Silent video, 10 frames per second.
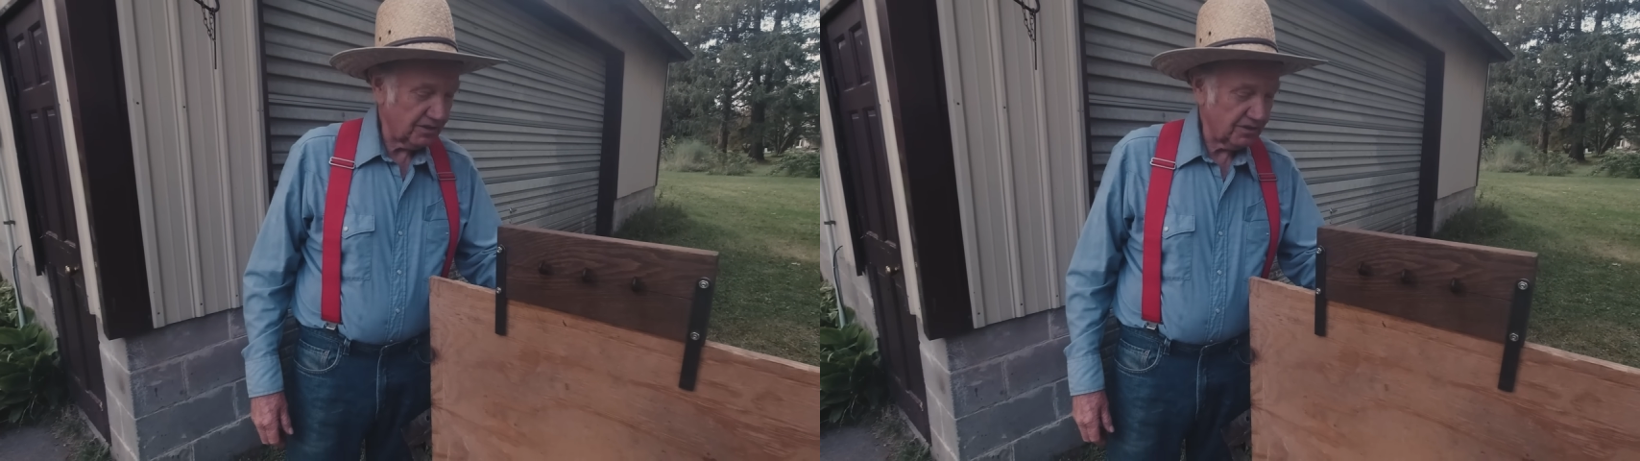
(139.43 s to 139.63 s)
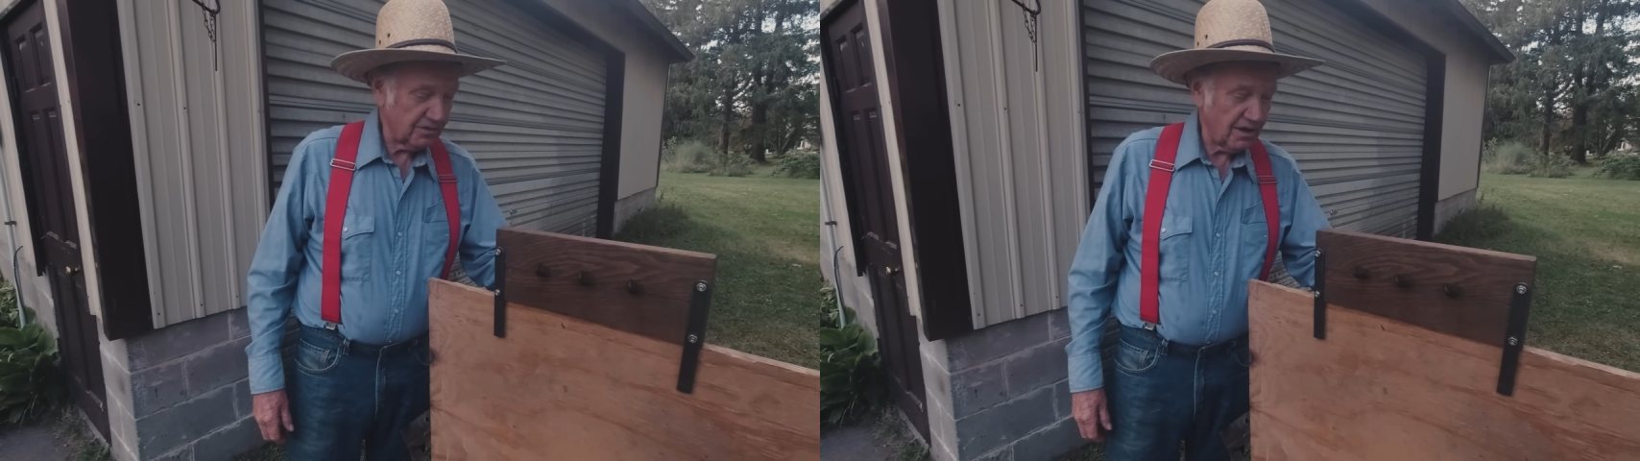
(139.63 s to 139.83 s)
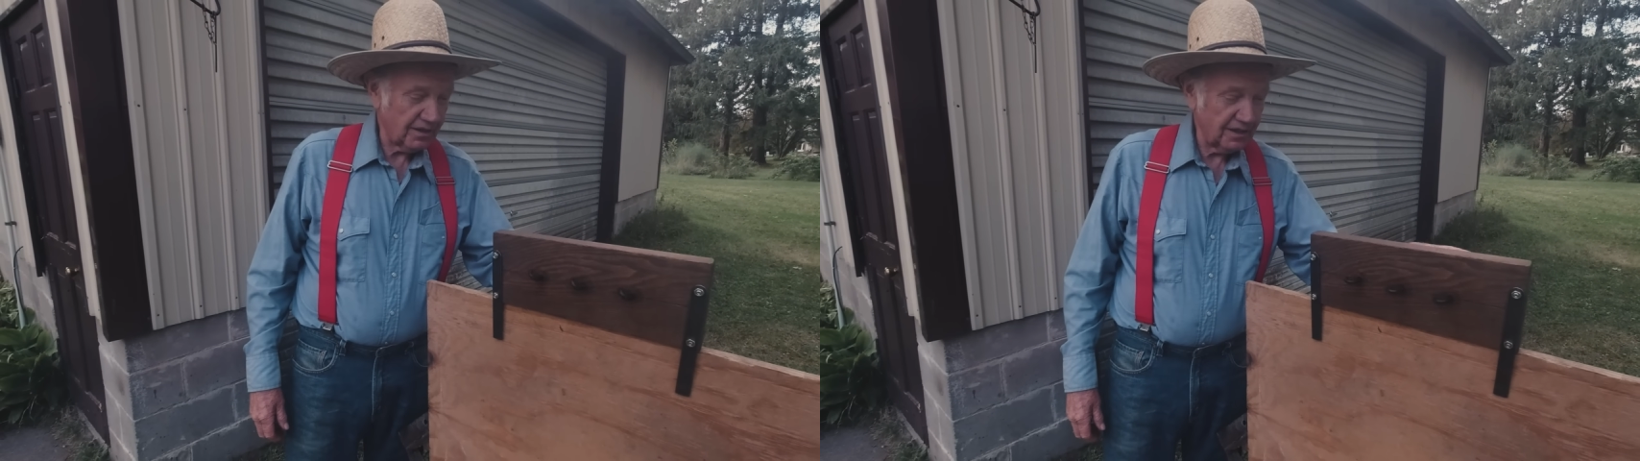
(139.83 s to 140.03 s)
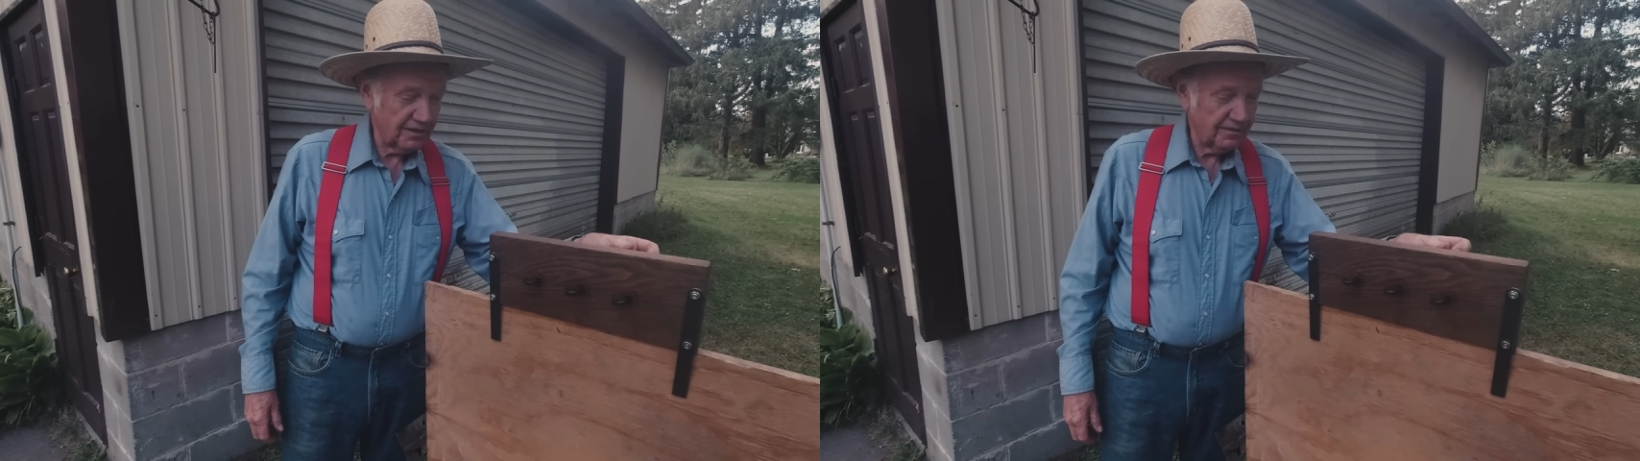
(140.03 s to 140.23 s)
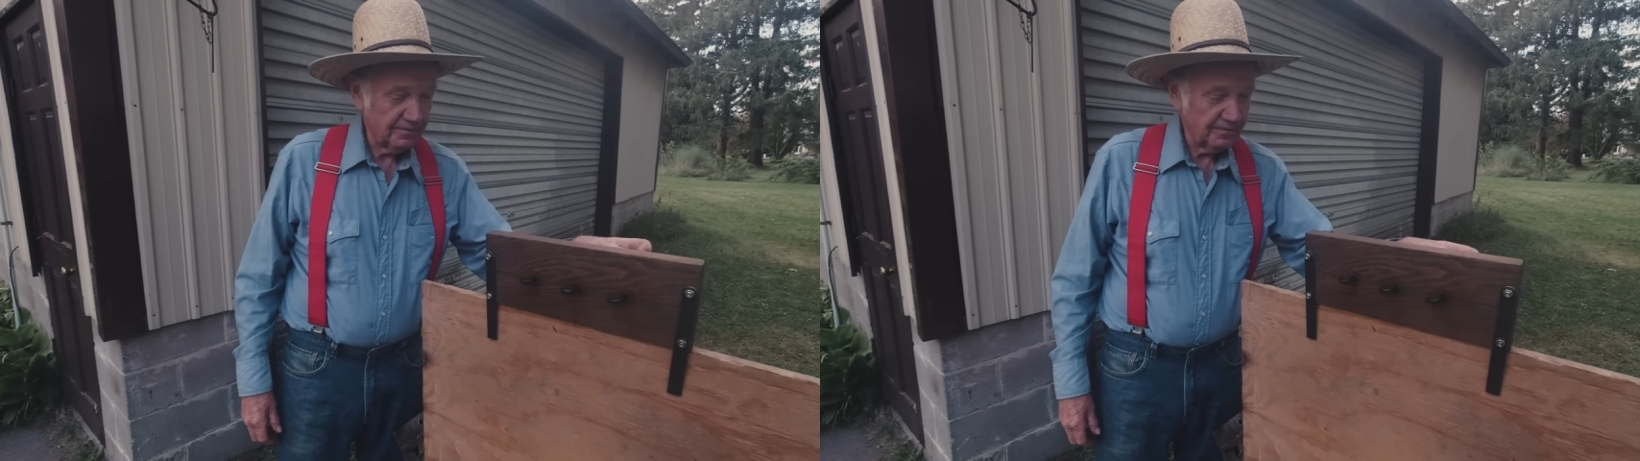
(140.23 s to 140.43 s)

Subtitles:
constructed